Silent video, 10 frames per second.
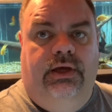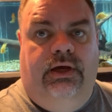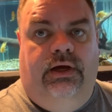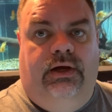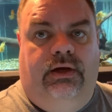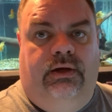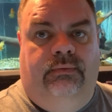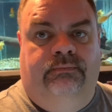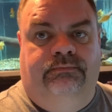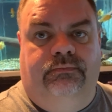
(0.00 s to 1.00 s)

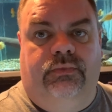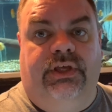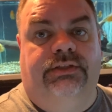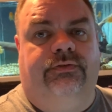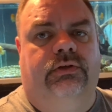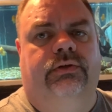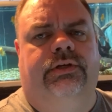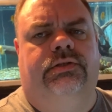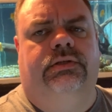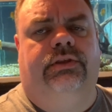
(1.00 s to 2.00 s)
Um, thanks for
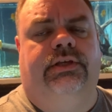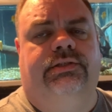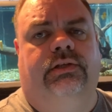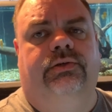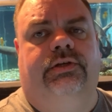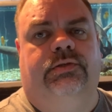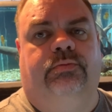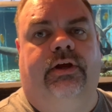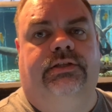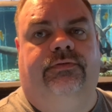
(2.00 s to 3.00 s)
Lucas. Thanks to Lucas
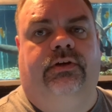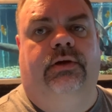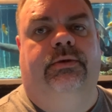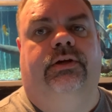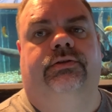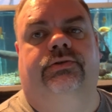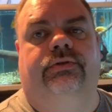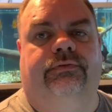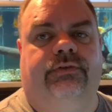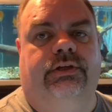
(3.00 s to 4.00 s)
Bretz for coming out and
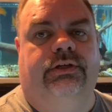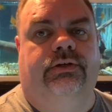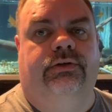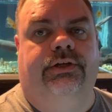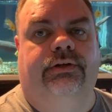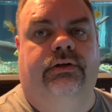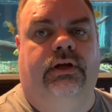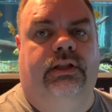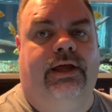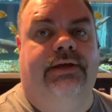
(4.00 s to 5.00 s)
doing a video here
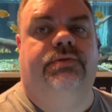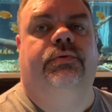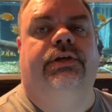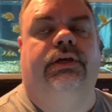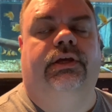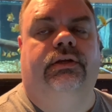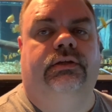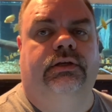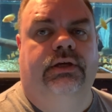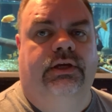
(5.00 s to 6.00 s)
uh, last
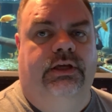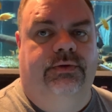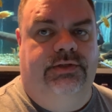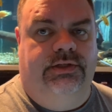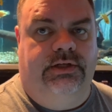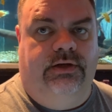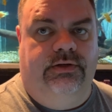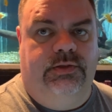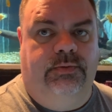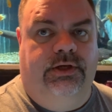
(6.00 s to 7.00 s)
weekend. He was in town to
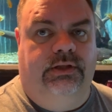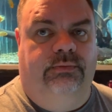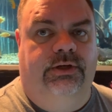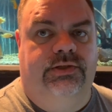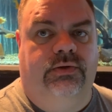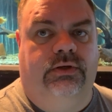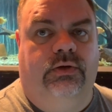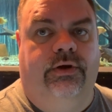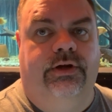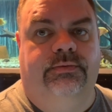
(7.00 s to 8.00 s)
speak at the Minnesota
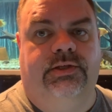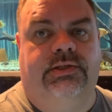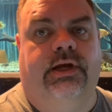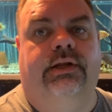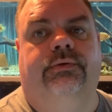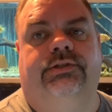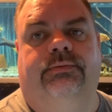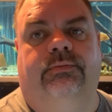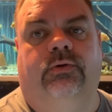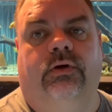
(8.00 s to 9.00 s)
Aquarium Society, which
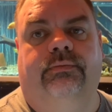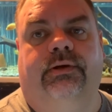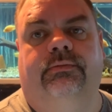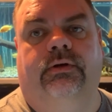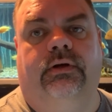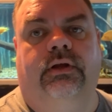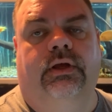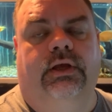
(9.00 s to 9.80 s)
I'm a board member